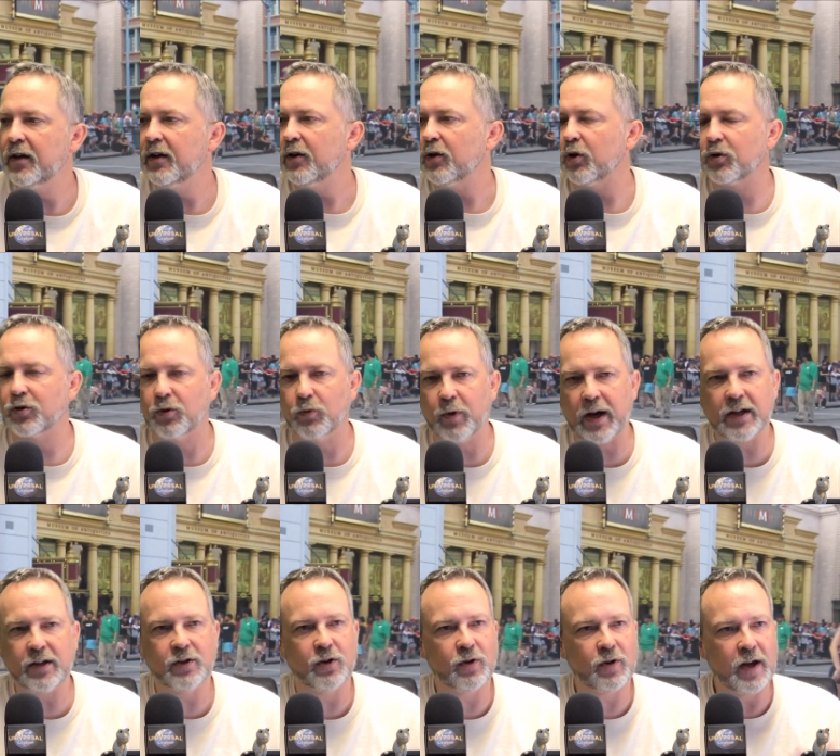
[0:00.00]
her
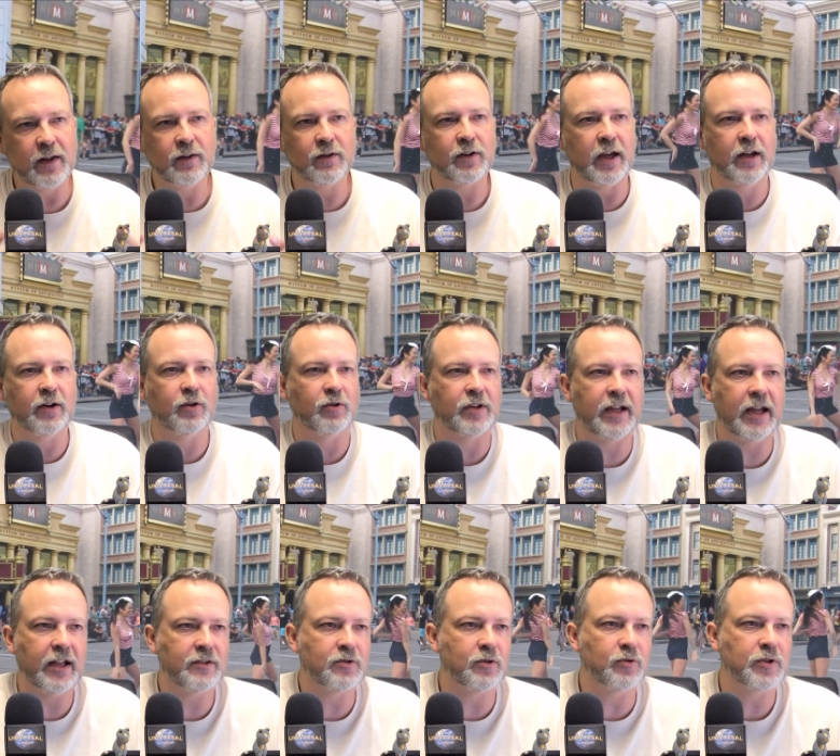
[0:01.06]
director and her
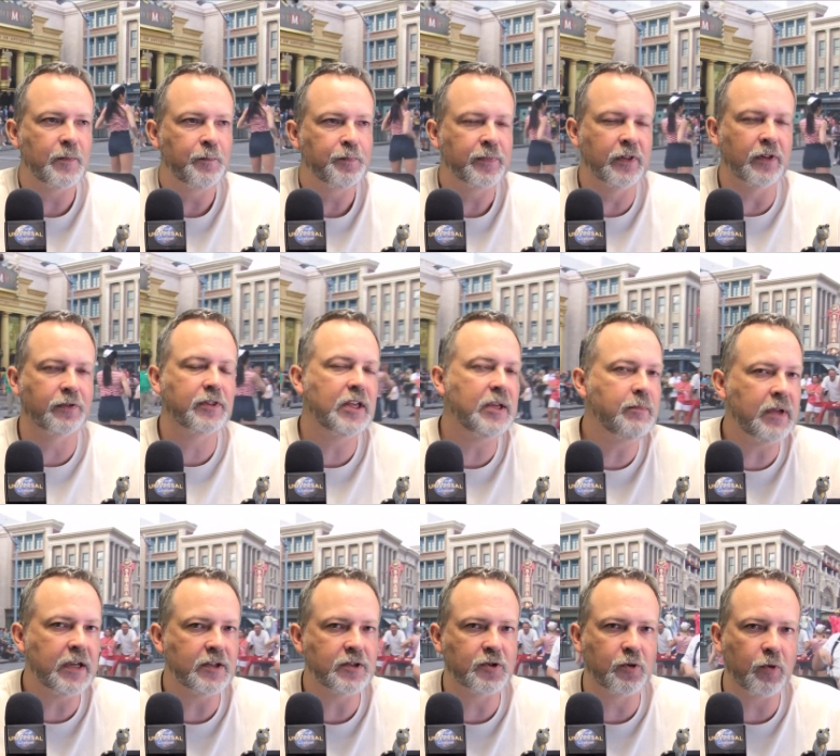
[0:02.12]
dancers. The
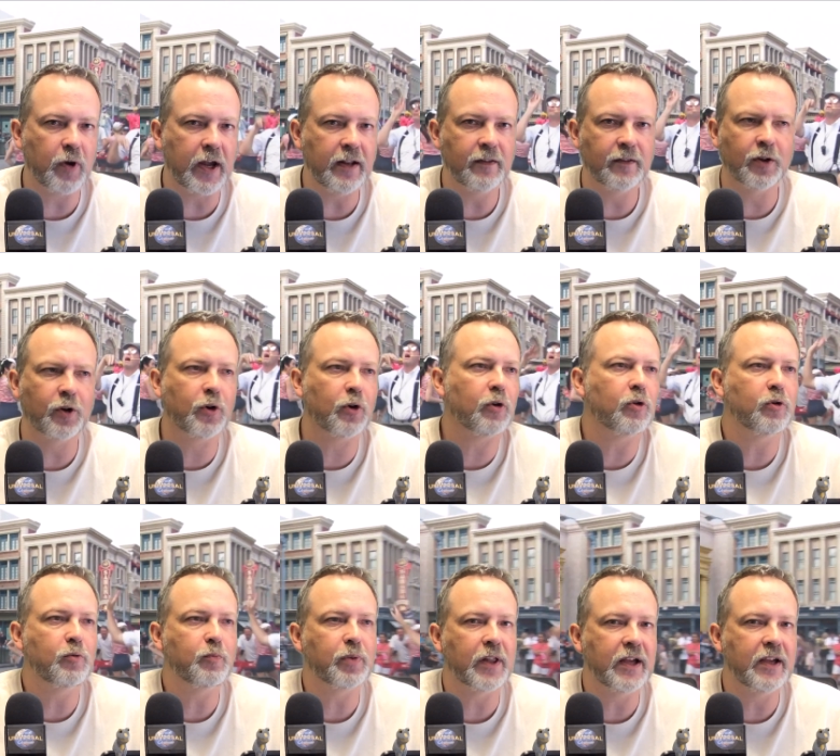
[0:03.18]
theming is great. The girl who
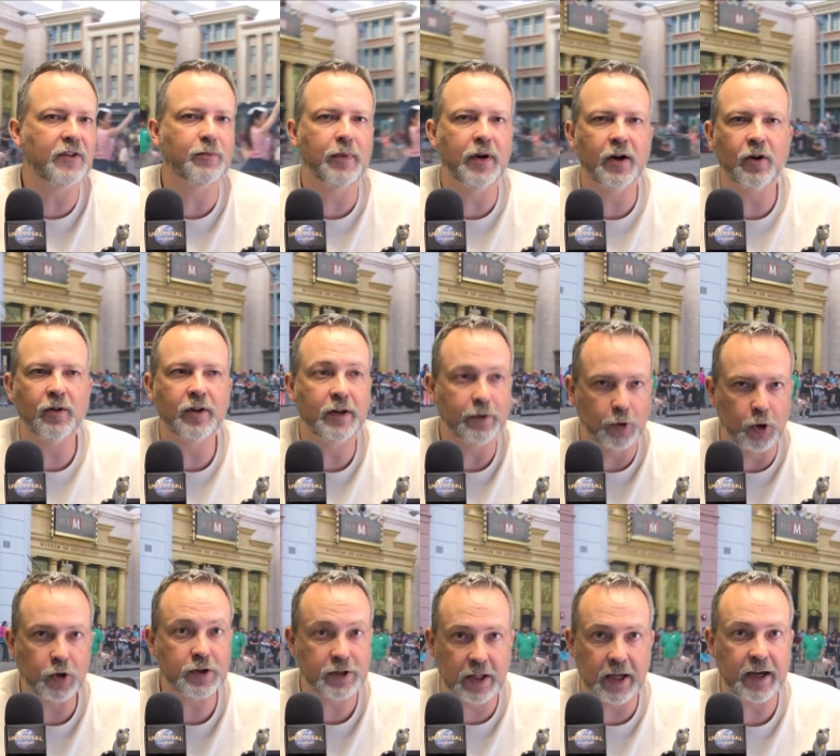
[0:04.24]
plays Marilyn
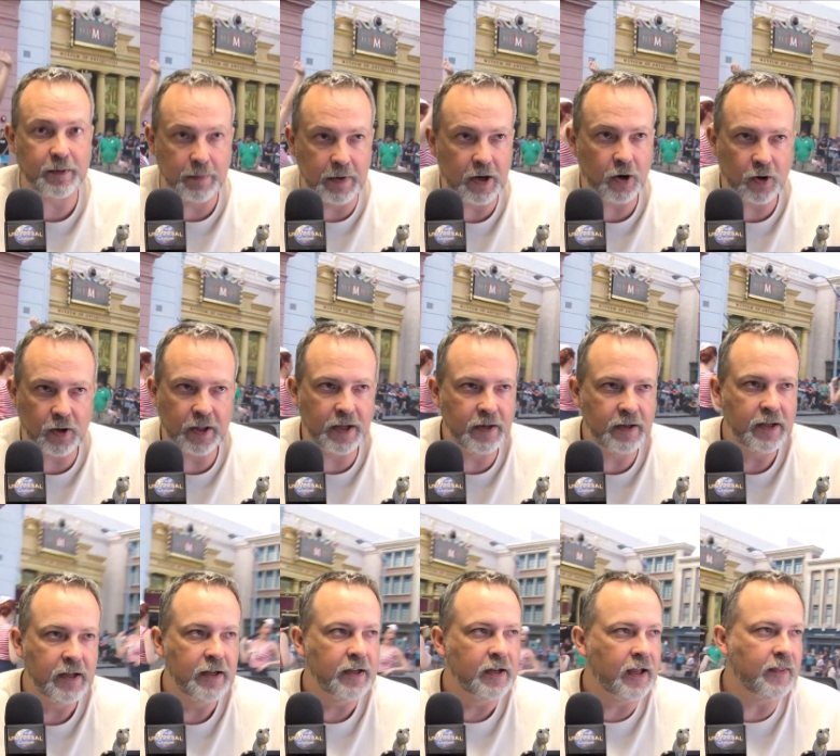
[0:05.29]
looks like Marilyn,
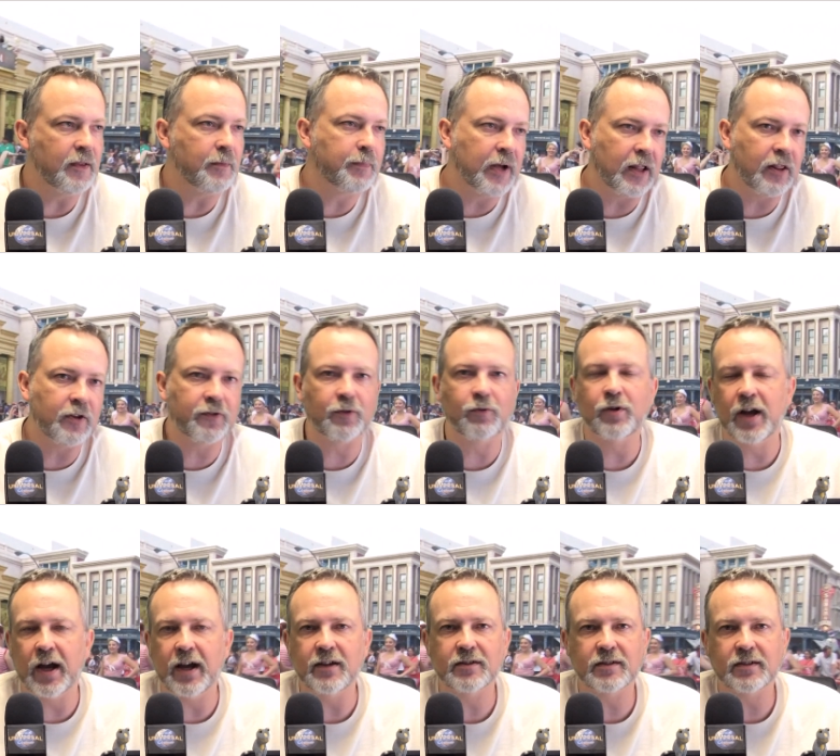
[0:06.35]
and the Bellas are
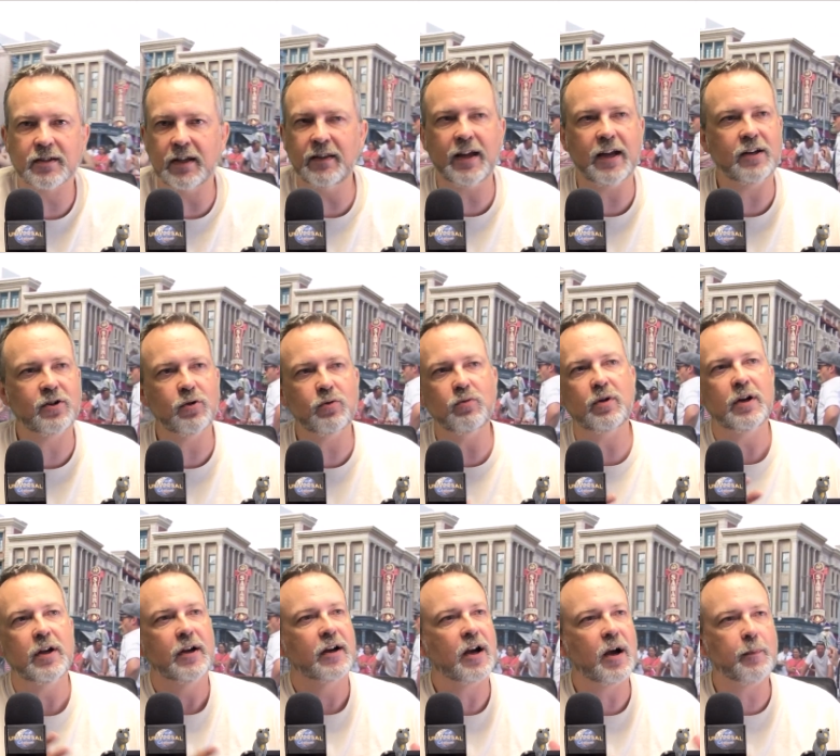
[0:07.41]
nice, and they do a
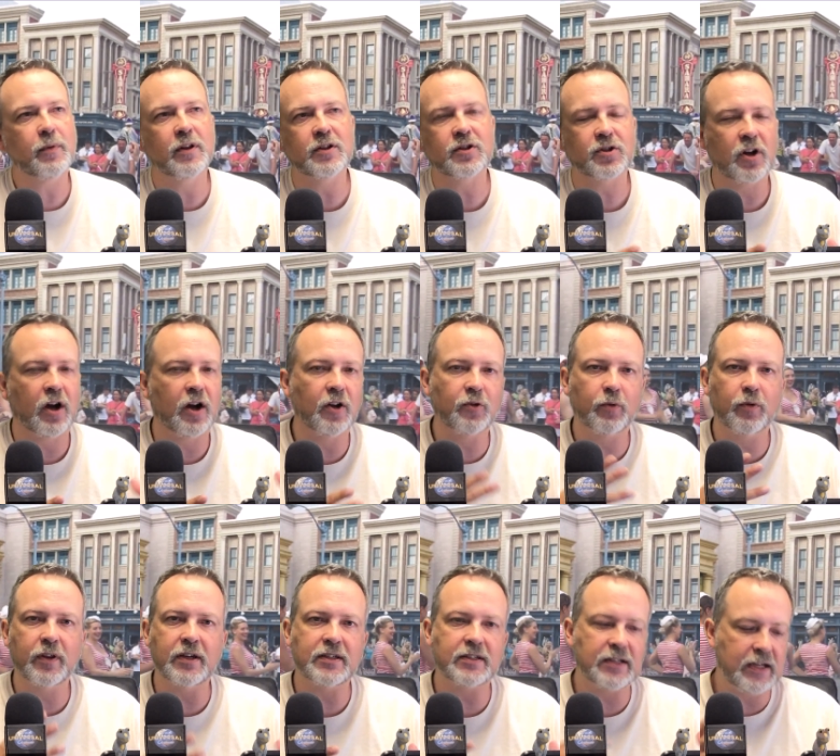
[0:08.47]
couple of songs where
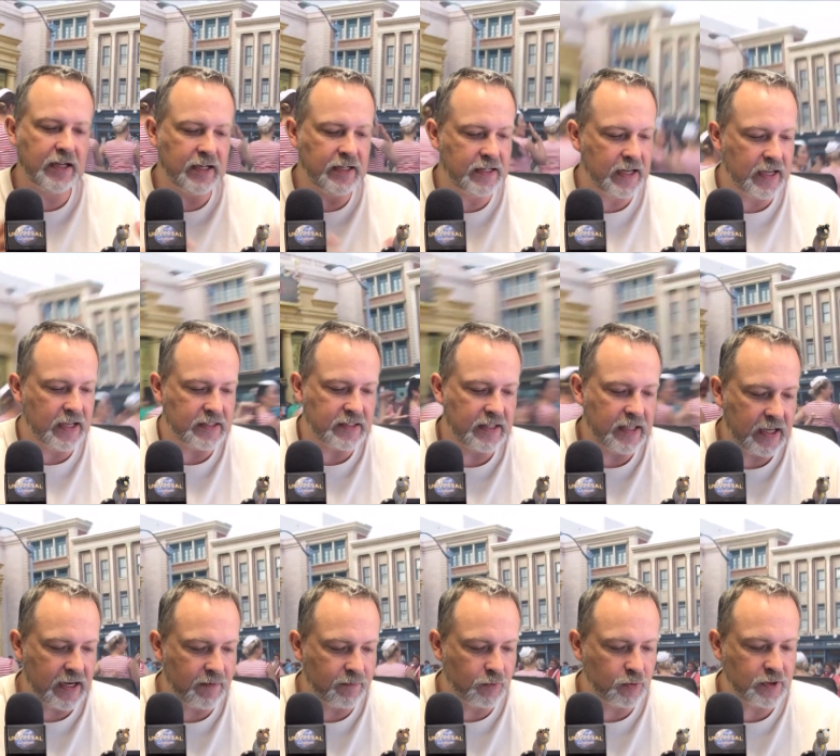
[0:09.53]
they sing and dance and they
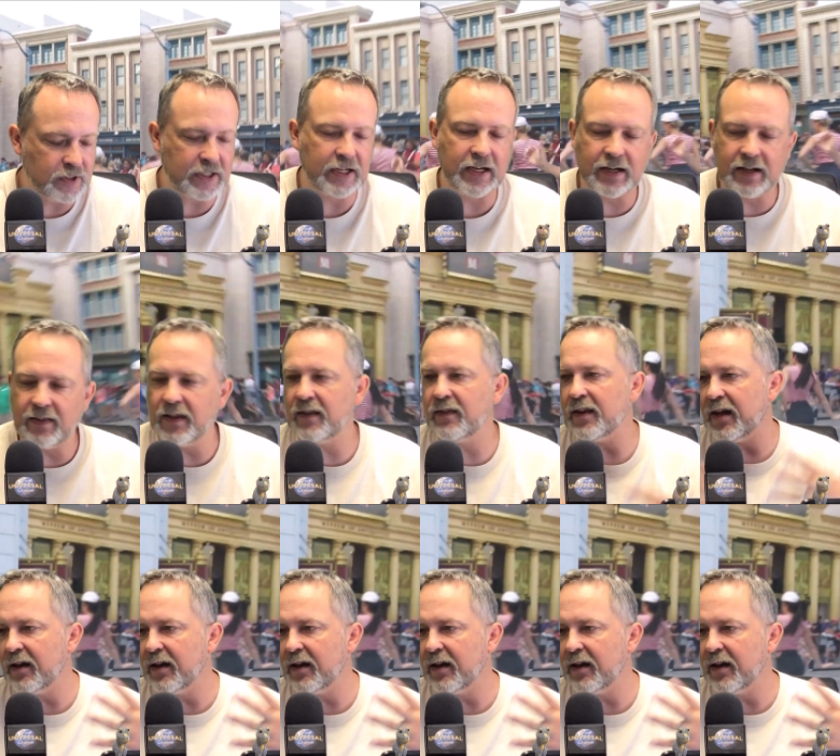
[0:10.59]
have routine, and then